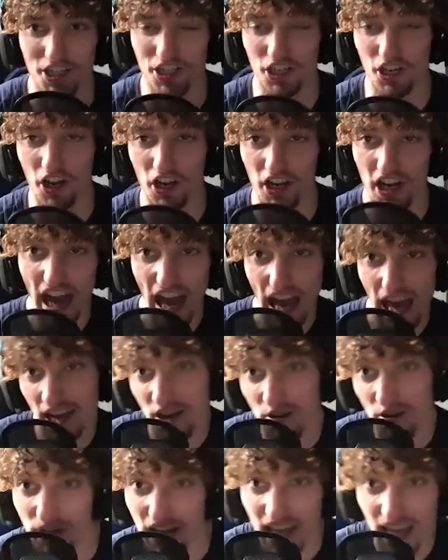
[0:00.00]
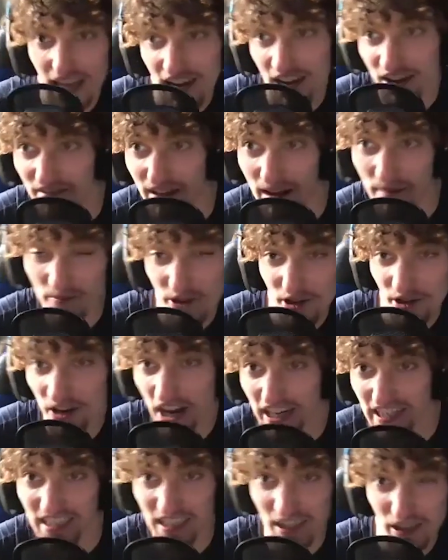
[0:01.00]
Sean. I don't want to interrupt your
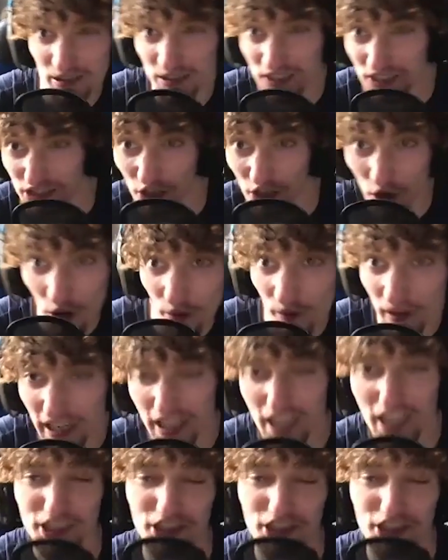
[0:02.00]
nice little story.